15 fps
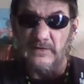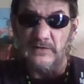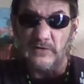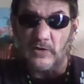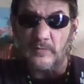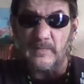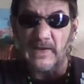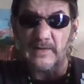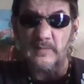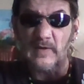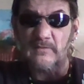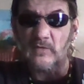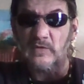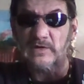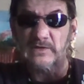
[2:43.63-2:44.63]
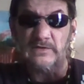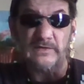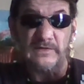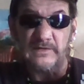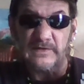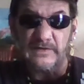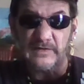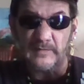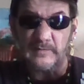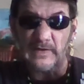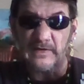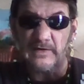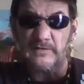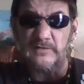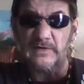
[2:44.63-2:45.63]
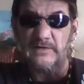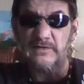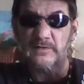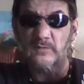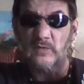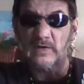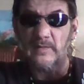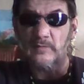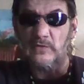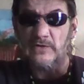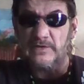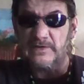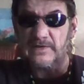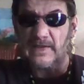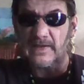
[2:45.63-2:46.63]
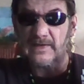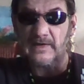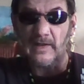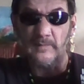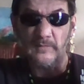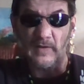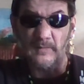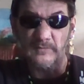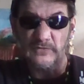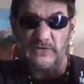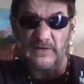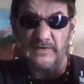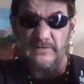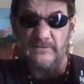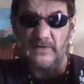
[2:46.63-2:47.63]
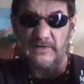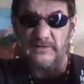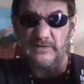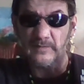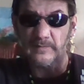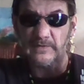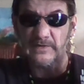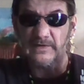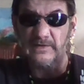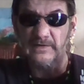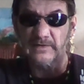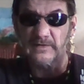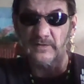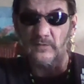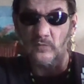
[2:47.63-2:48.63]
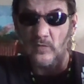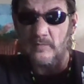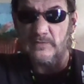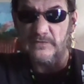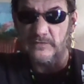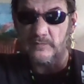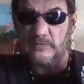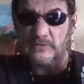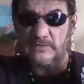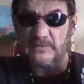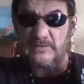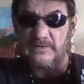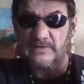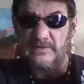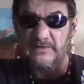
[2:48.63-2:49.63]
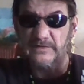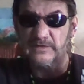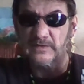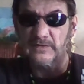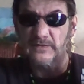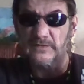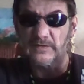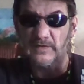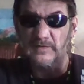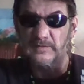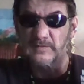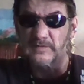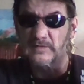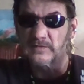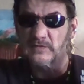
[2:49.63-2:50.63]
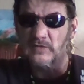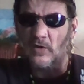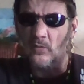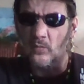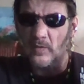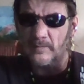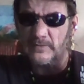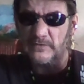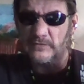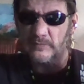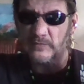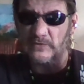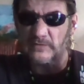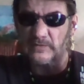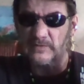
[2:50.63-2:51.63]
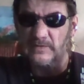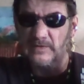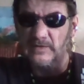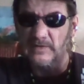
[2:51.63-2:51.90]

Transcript: no, ma'am, I've already looked at these. I'm not interested. What I'm looking at, I'm trying to find something in a woman's boot. And she goes, a woman's boot?